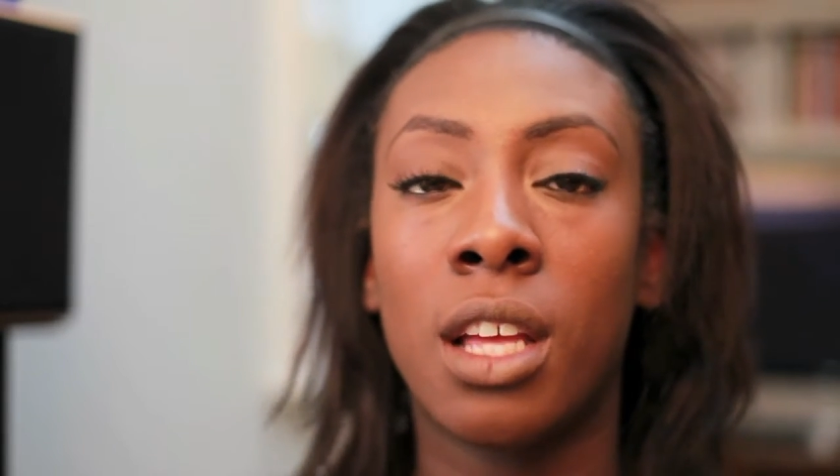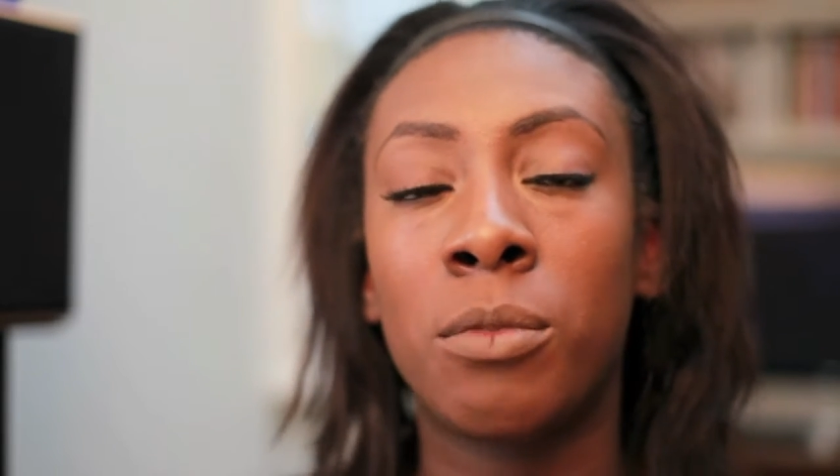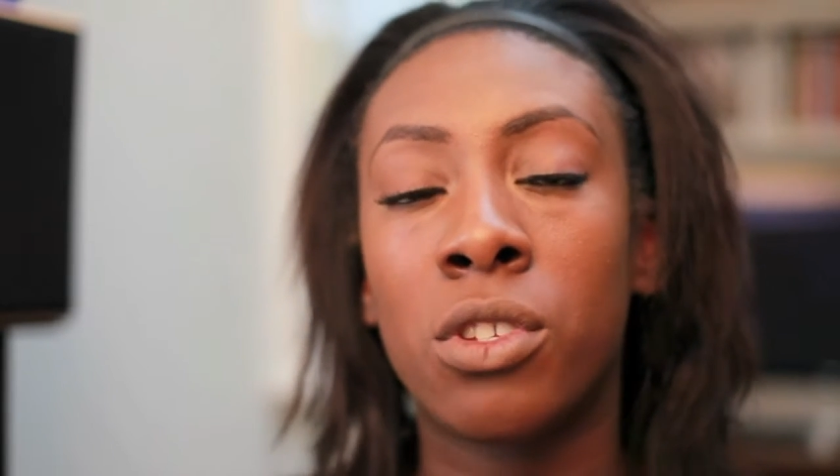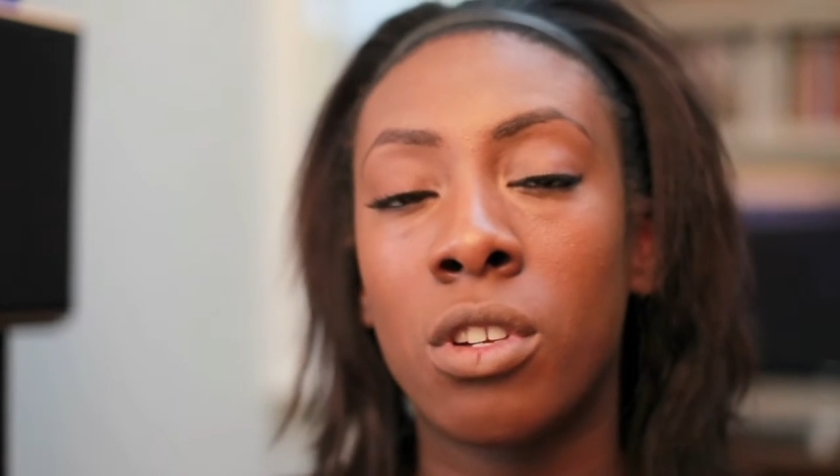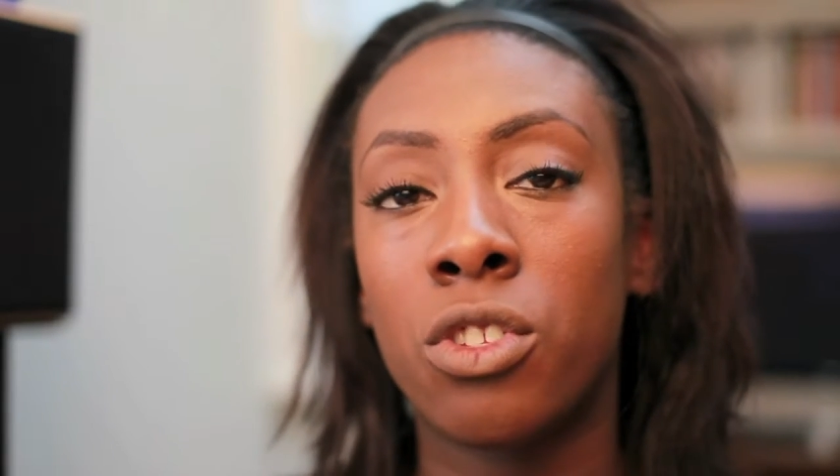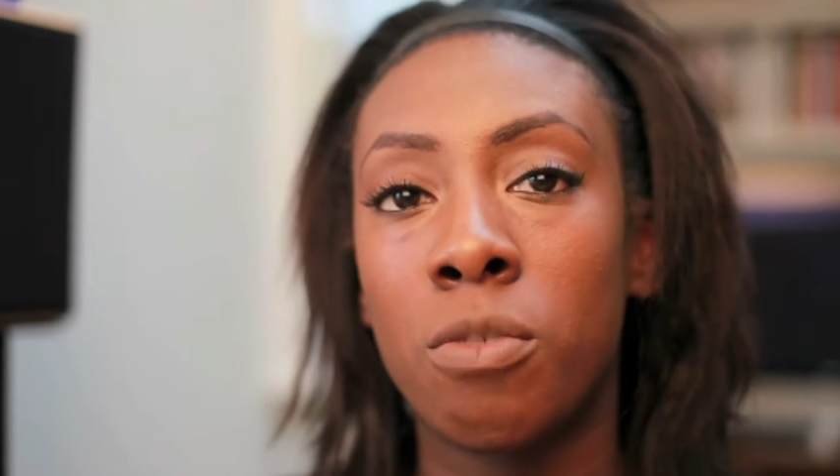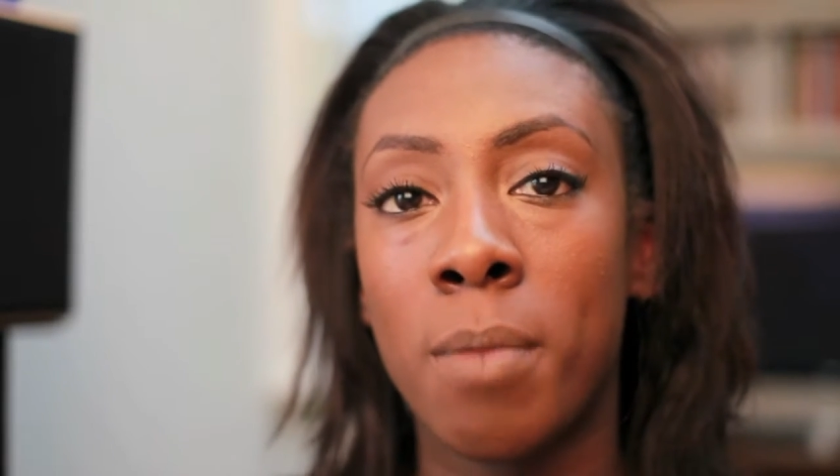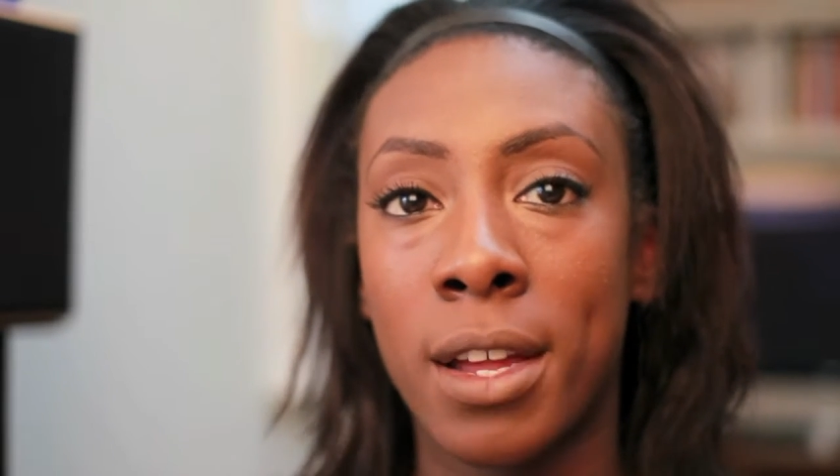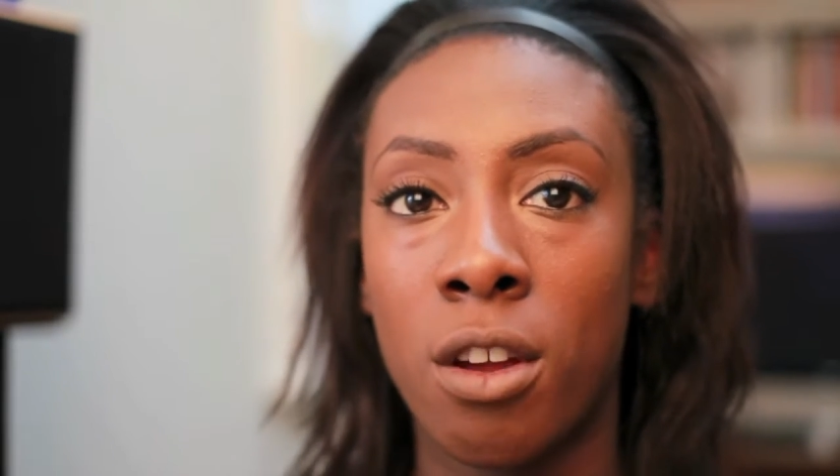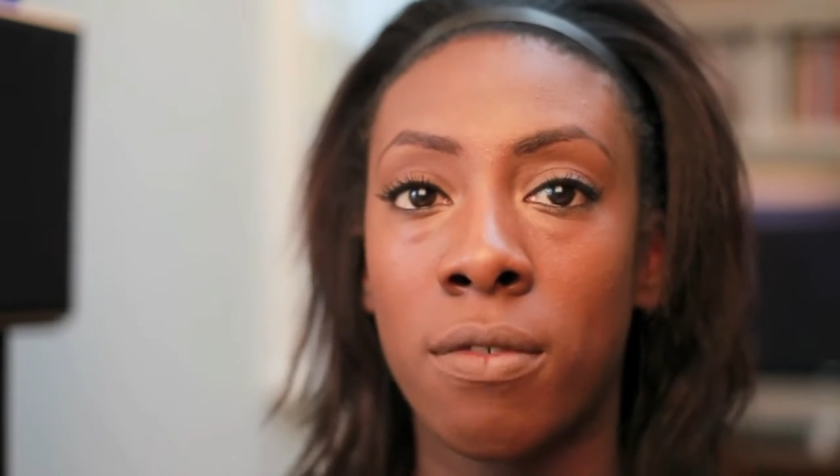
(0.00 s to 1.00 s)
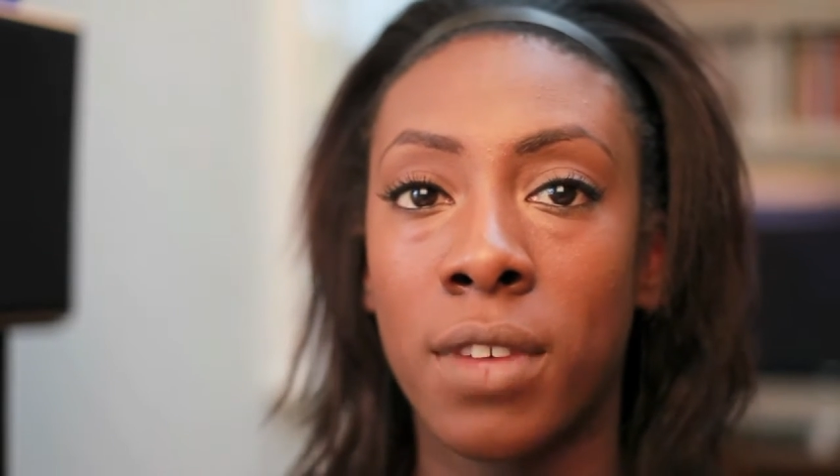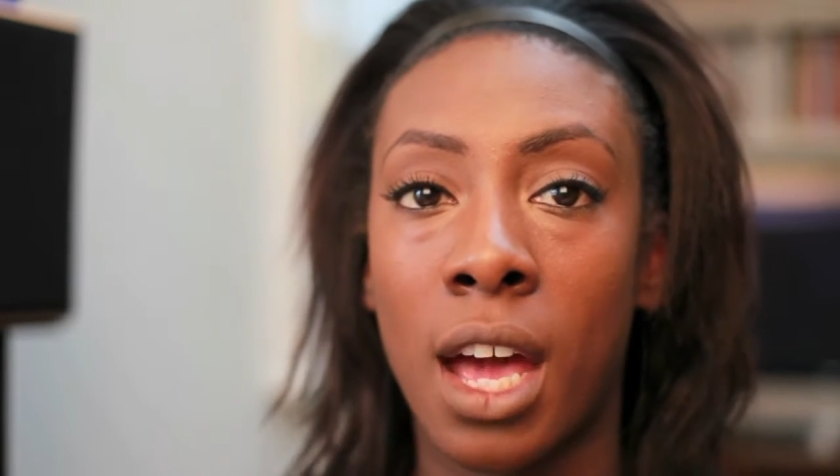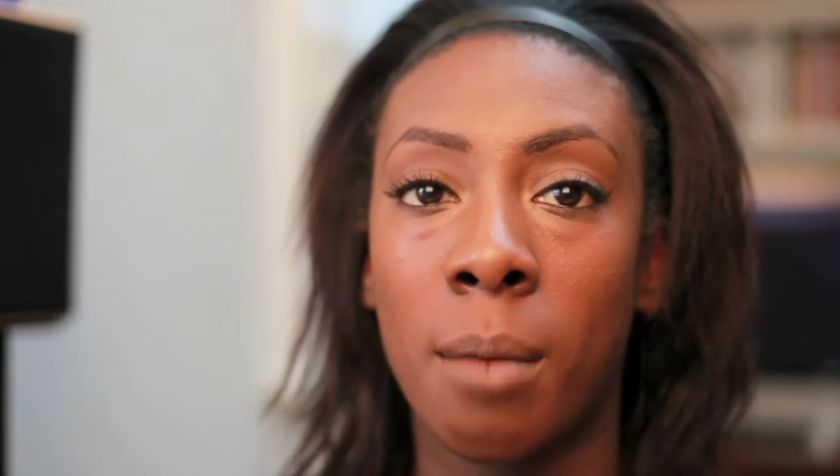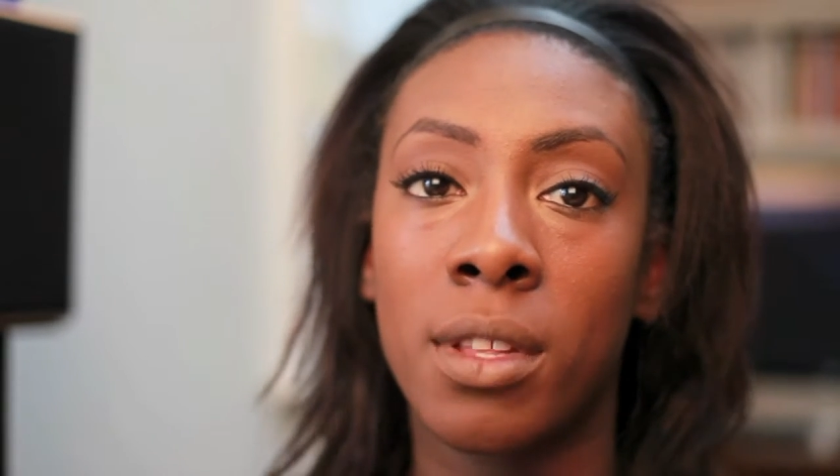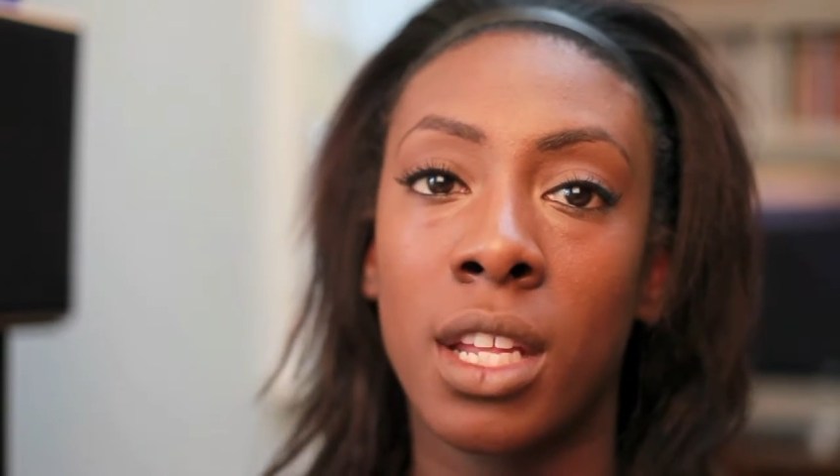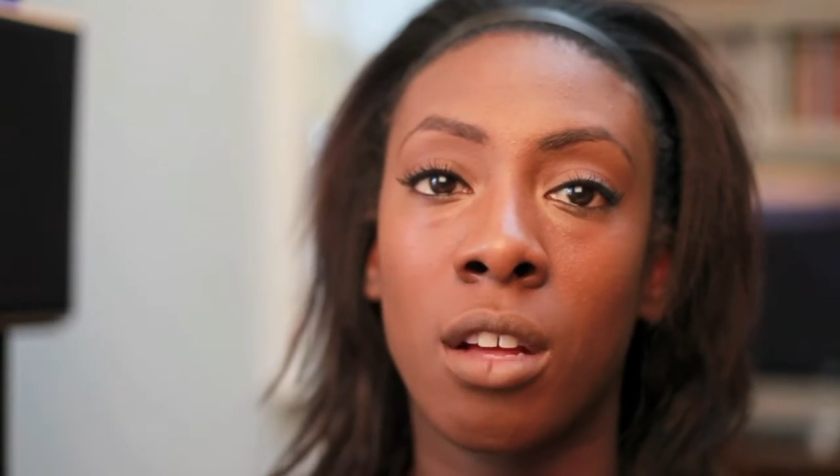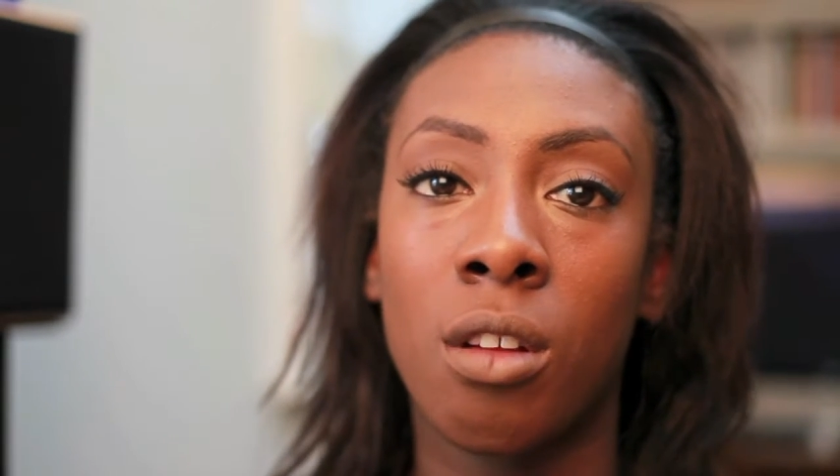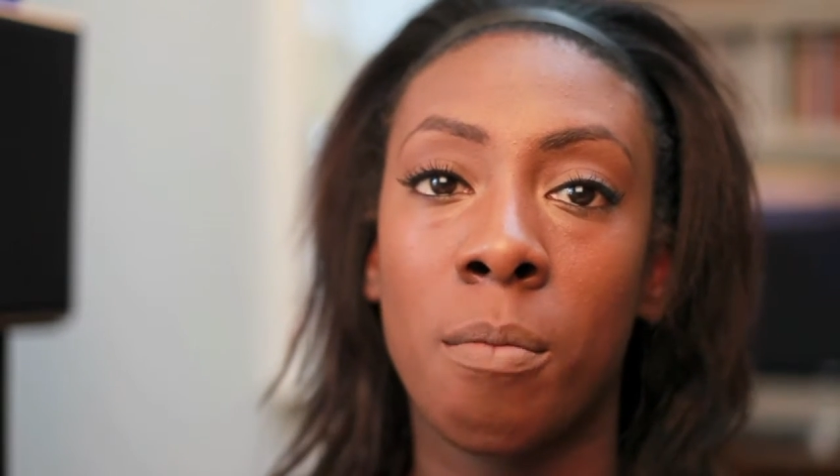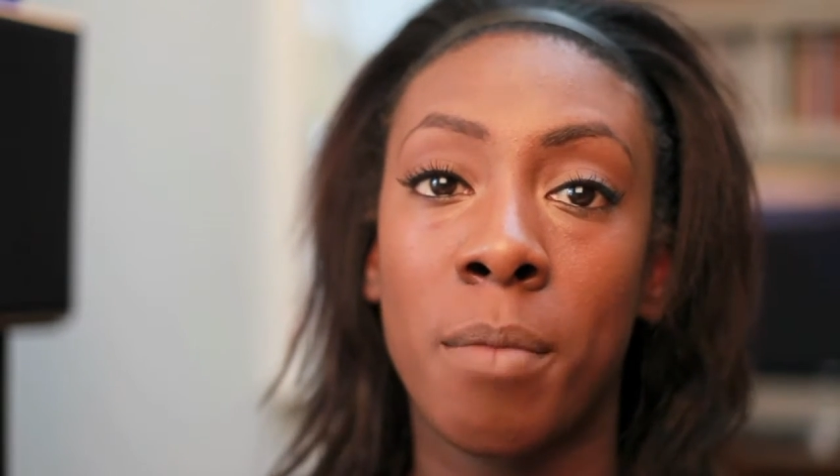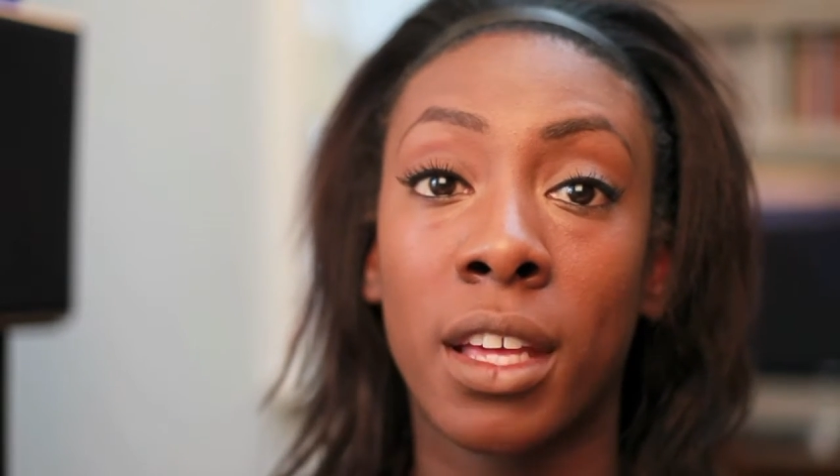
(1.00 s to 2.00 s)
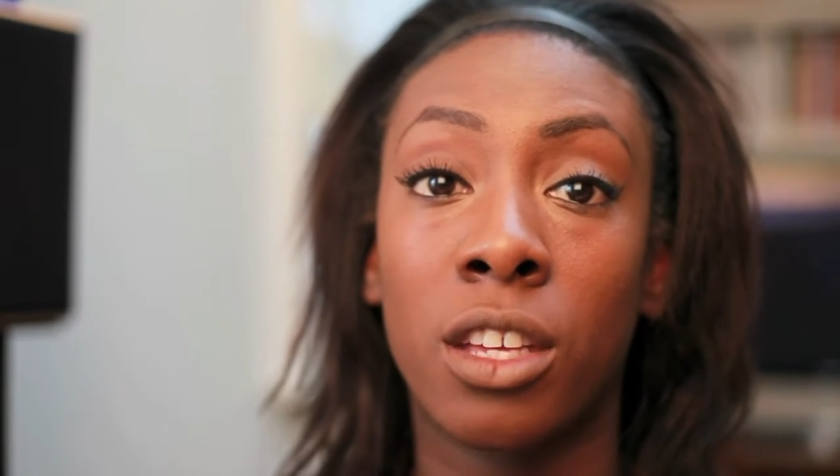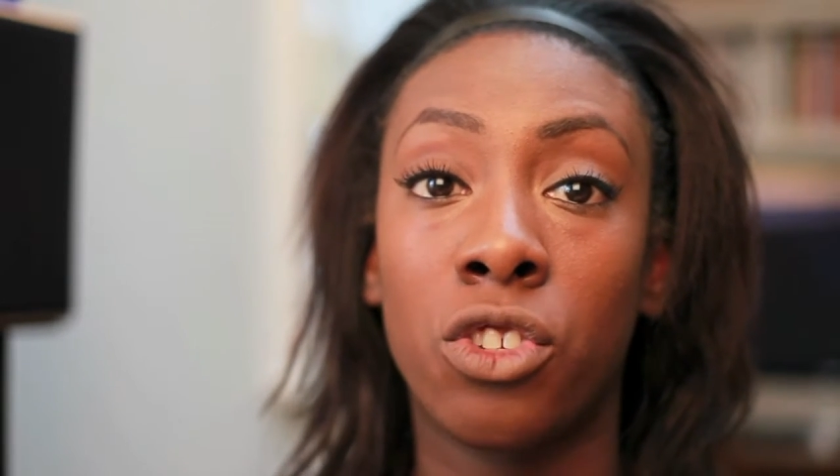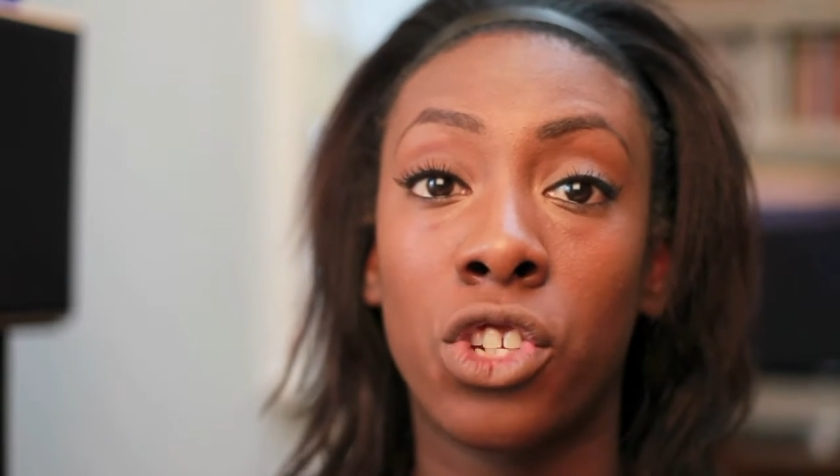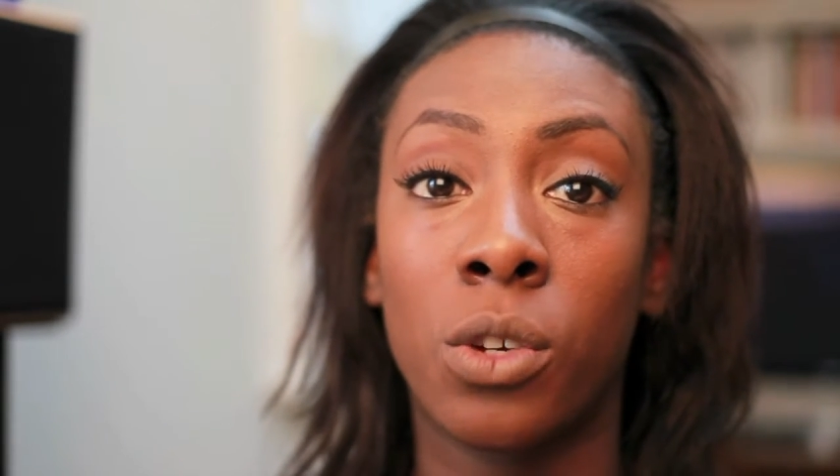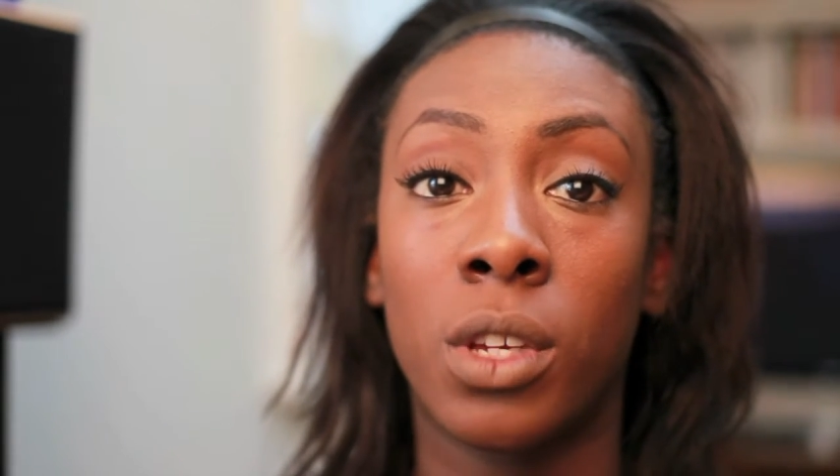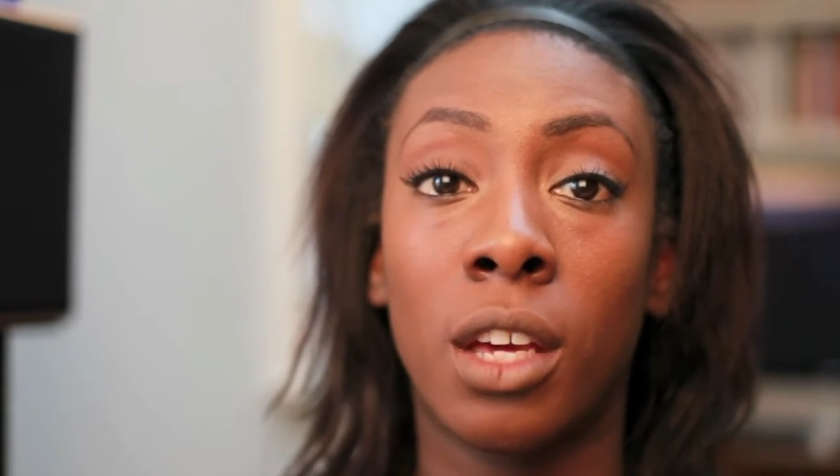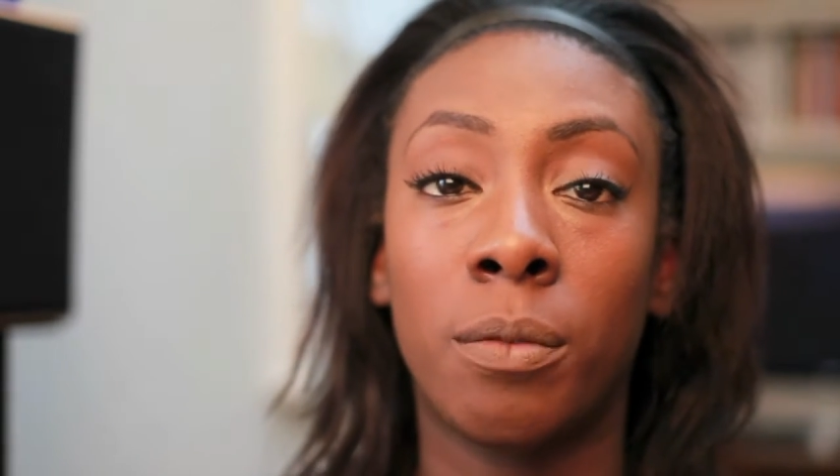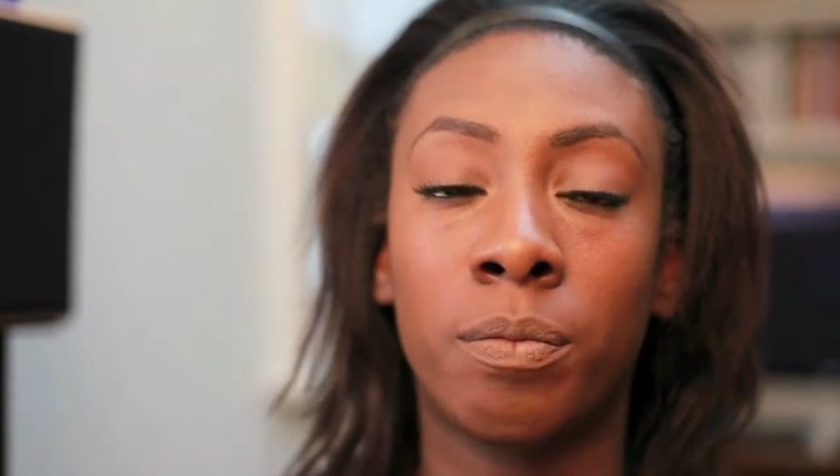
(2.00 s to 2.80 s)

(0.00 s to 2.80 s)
I'm just gonna do mine off camera and then I'll come back and show you.